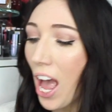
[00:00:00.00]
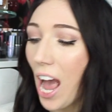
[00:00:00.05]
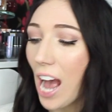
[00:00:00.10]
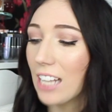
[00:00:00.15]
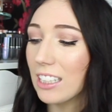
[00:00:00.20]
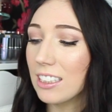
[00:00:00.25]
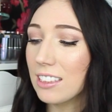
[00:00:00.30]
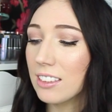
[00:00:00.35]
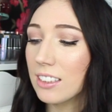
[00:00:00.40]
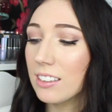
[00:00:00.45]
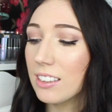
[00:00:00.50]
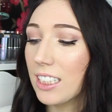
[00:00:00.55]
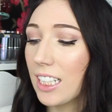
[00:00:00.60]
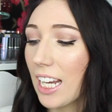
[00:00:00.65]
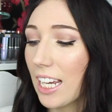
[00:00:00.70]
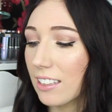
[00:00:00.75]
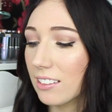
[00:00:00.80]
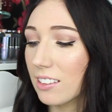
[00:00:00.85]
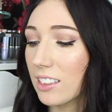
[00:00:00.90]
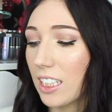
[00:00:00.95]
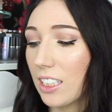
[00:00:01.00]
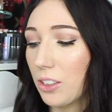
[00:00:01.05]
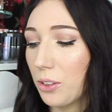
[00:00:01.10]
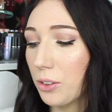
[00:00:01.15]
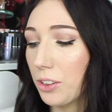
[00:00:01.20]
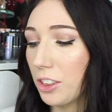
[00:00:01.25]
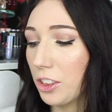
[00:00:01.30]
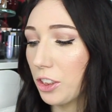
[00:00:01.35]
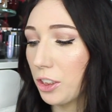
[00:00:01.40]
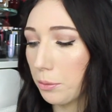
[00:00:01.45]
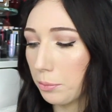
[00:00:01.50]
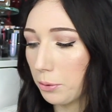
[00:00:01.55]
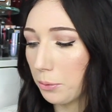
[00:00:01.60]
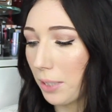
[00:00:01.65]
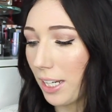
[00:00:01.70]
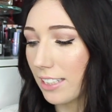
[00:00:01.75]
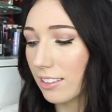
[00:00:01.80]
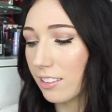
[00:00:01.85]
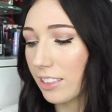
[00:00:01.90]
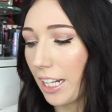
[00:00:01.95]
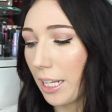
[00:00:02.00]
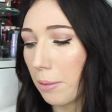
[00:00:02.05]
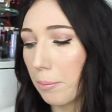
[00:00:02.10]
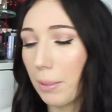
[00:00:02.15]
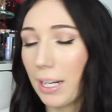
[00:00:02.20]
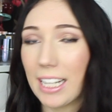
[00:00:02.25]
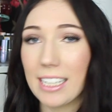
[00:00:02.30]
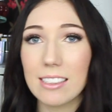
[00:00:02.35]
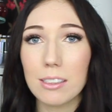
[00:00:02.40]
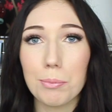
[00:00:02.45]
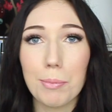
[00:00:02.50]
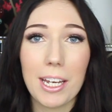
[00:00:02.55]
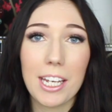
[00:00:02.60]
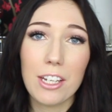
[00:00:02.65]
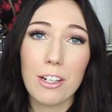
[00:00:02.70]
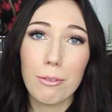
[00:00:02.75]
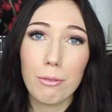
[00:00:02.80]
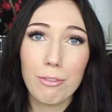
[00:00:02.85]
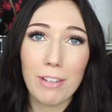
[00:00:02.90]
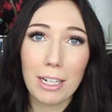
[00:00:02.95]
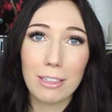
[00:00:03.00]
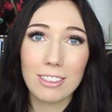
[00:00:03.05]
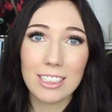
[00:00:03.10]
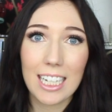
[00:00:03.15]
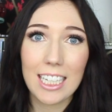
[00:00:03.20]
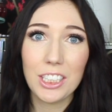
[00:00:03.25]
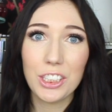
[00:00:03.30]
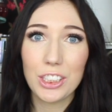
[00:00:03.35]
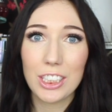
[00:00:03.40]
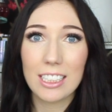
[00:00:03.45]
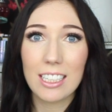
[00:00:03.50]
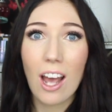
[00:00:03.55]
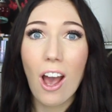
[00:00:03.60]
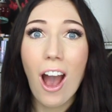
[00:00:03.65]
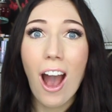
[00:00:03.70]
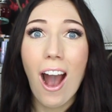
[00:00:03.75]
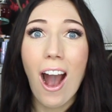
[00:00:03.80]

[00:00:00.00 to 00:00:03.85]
And this is the Estee Lauder Double Wear Stay in Place Makeup Foundation.